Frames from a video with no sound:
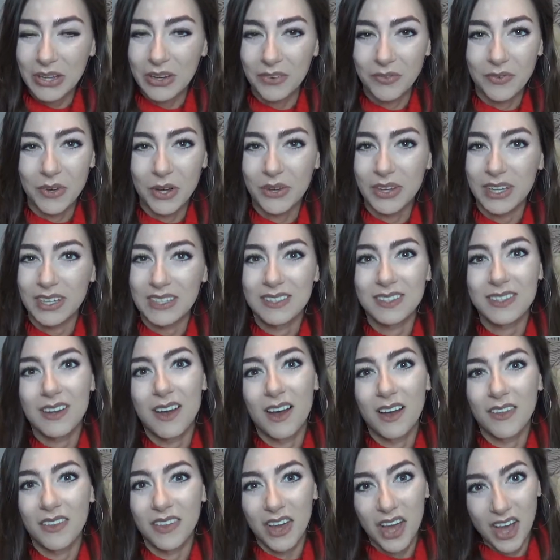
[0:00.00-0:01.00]
you're focused
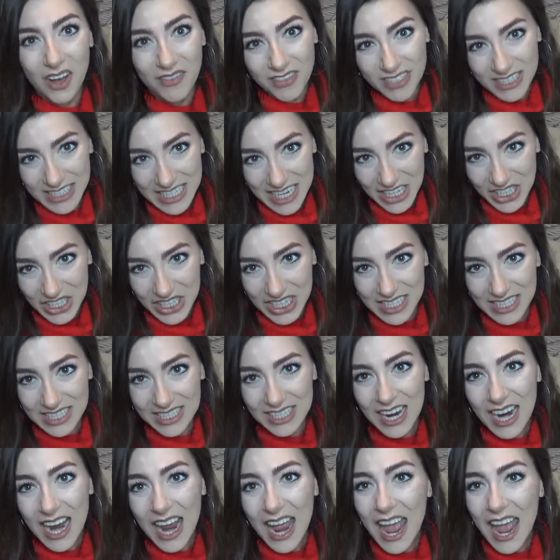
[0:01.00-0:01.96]
on the conversations.